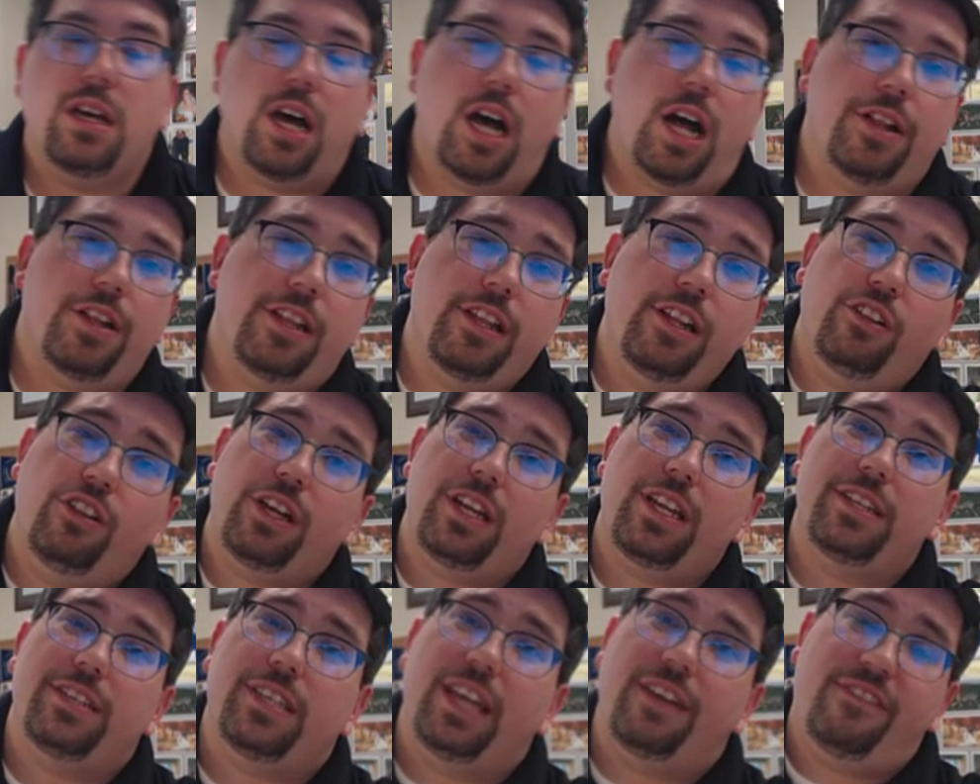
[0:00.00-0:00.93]
other than
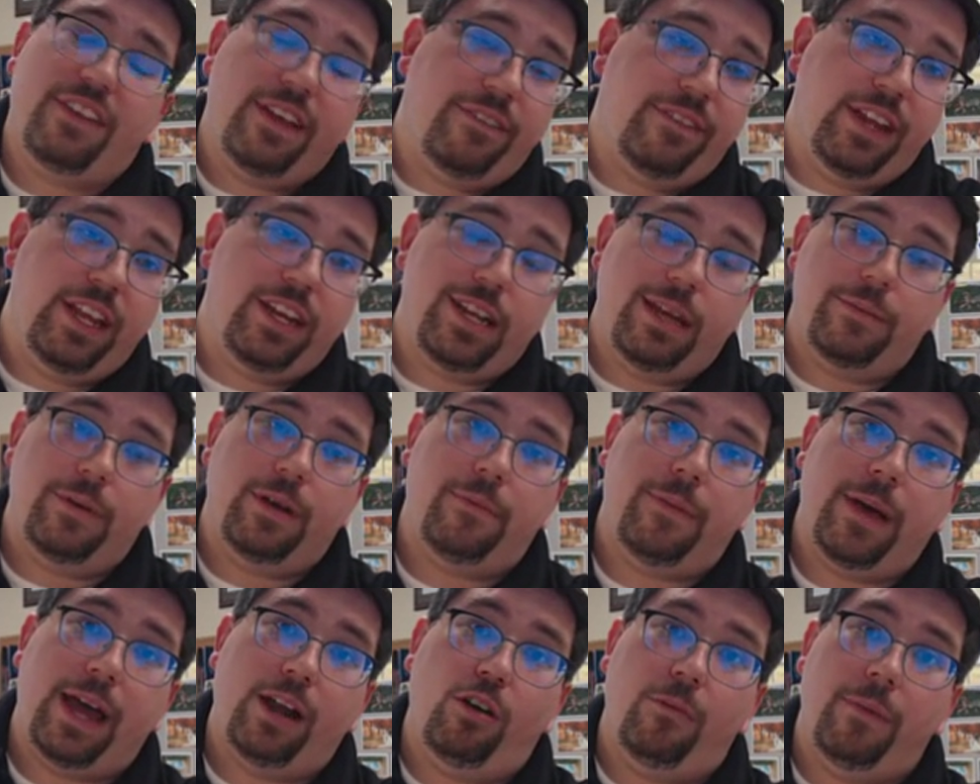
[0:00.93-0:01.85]
looking to see if they have any type of
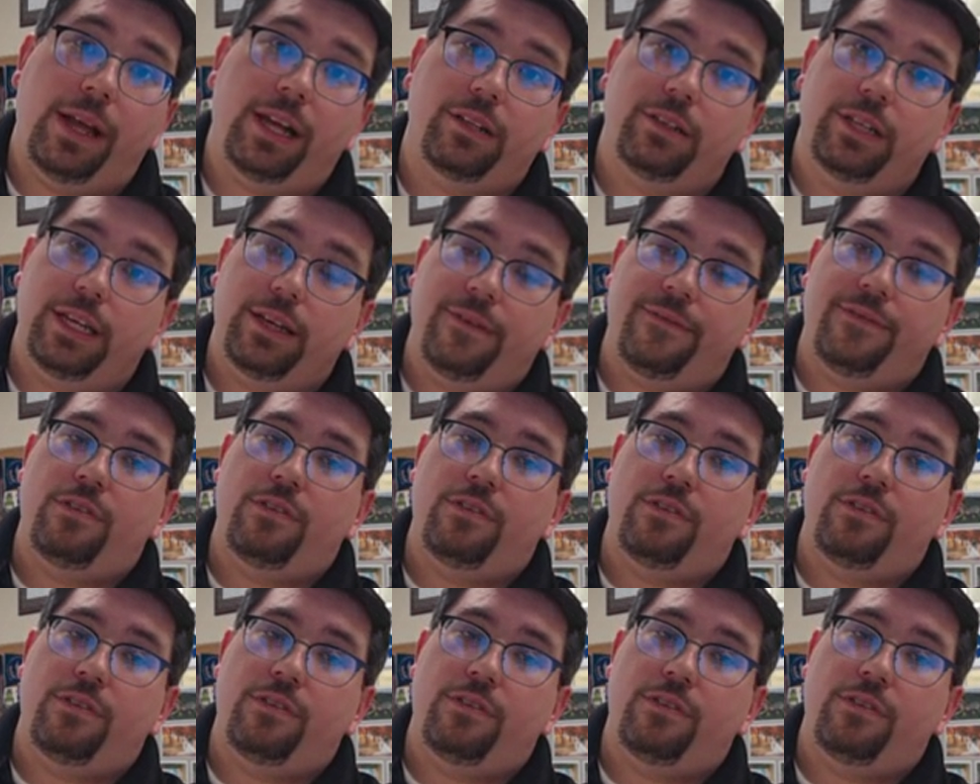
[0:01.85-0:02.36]
hepatomegaly,